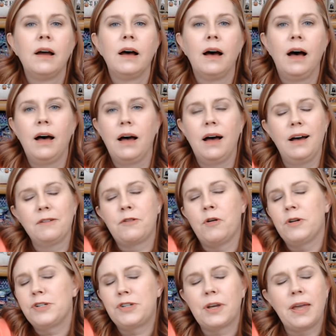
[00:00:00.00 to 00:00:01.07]
uh, of
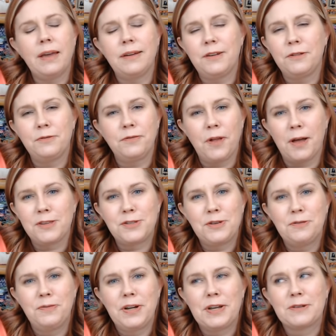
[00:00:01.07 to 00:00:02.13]
course, you can't do
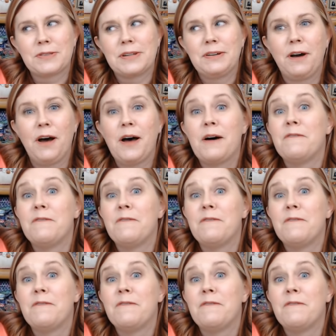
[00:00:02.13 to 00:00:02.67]
FlossTube videos and not